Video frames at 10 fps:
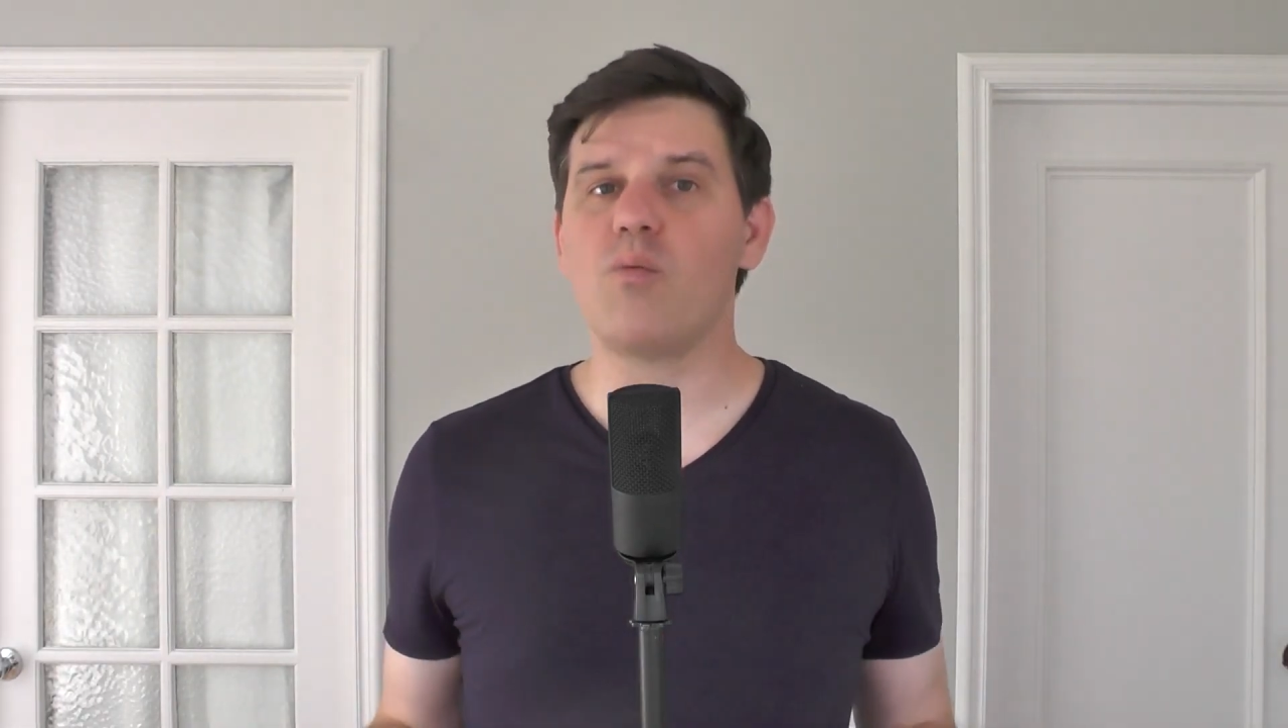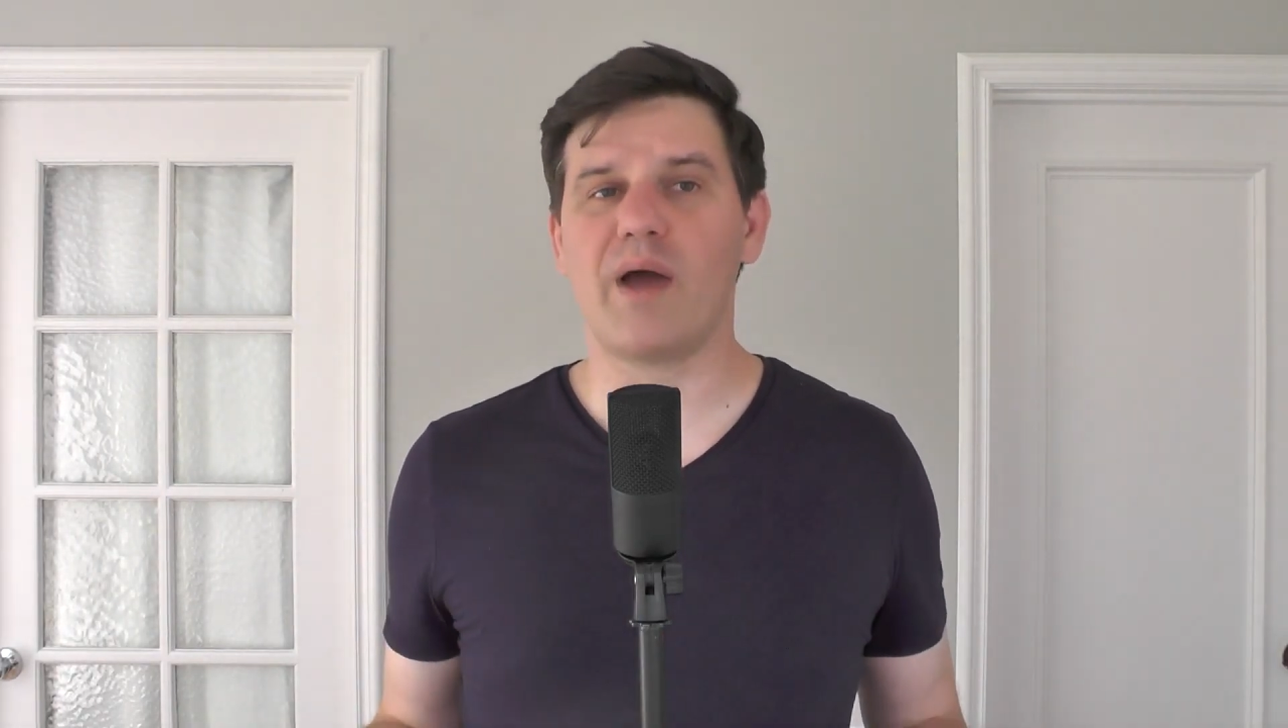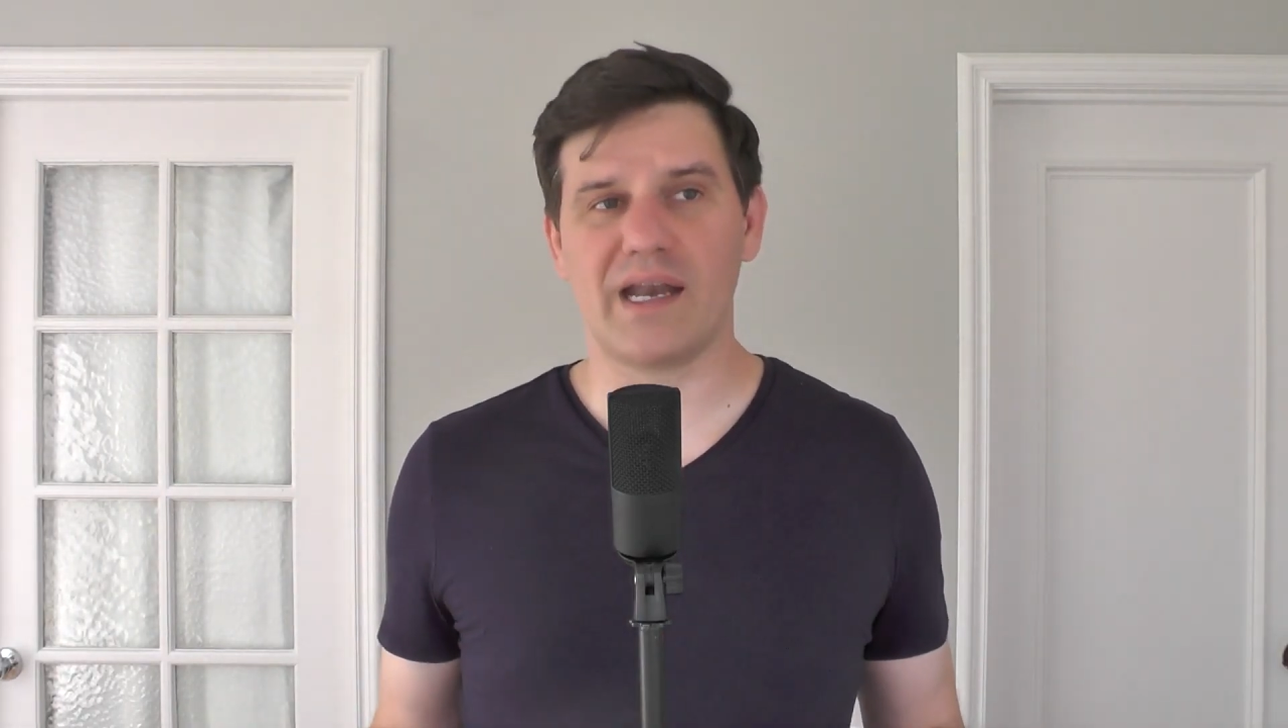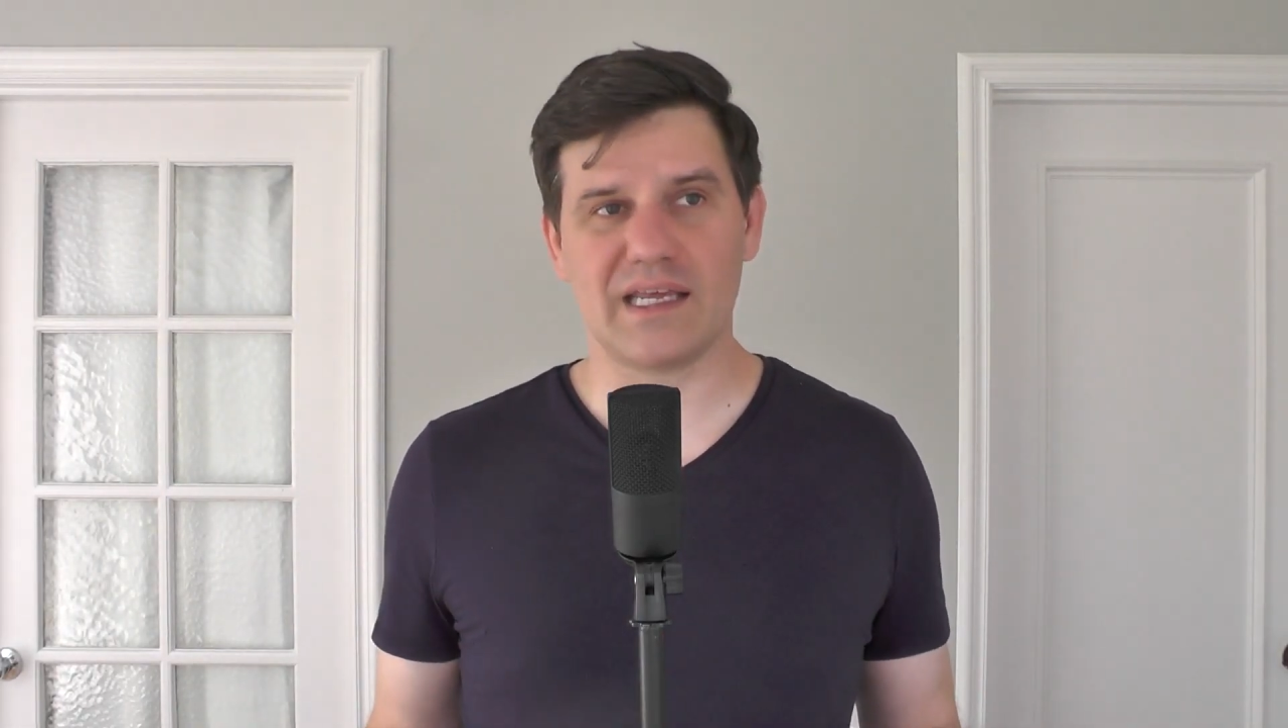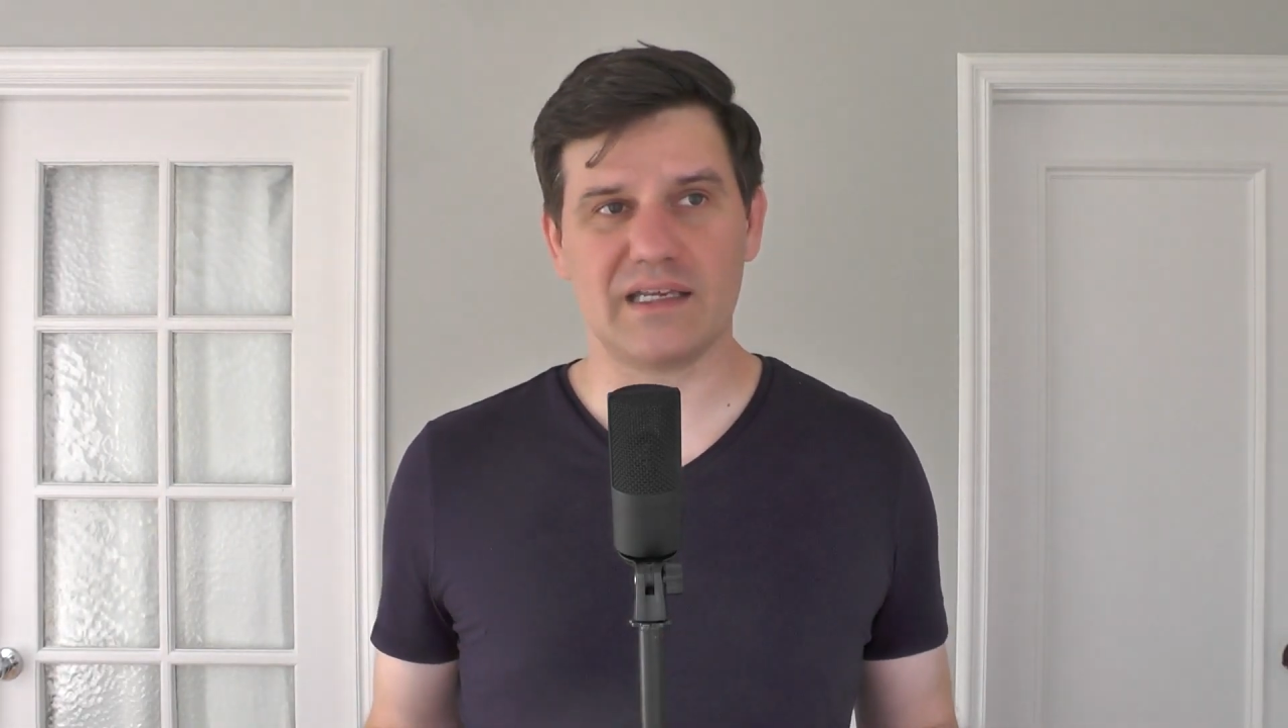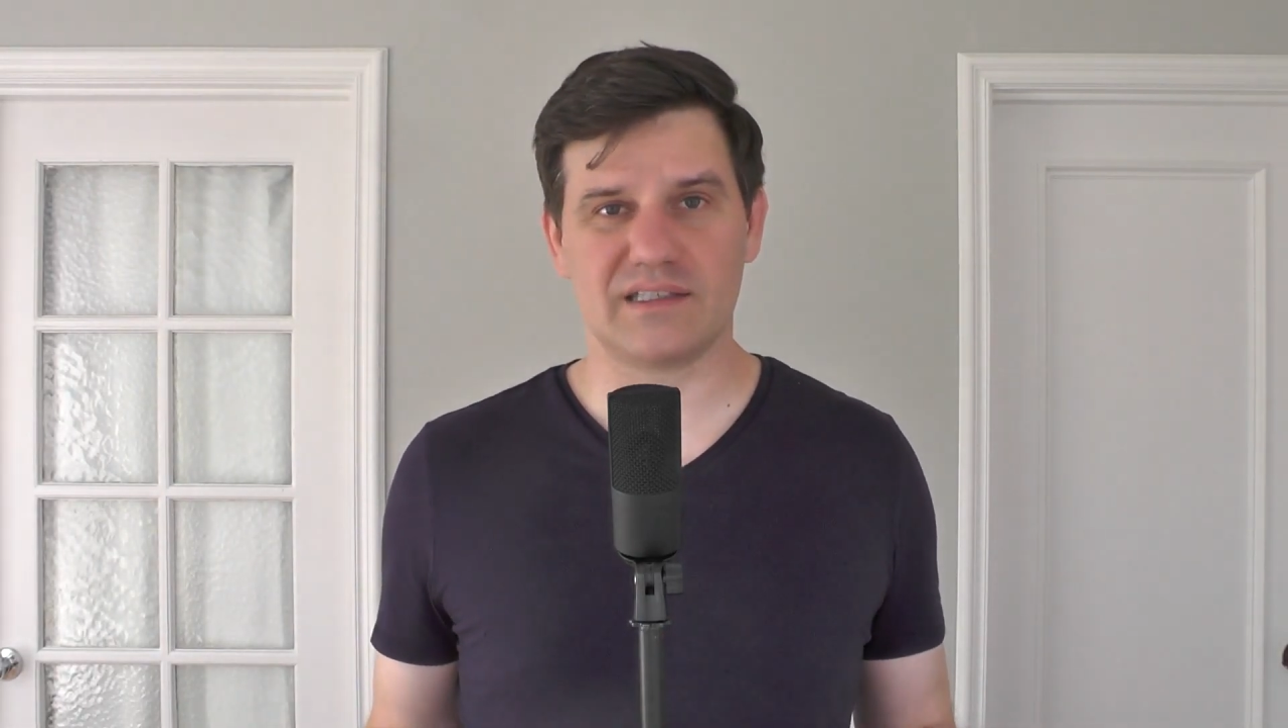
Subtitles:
many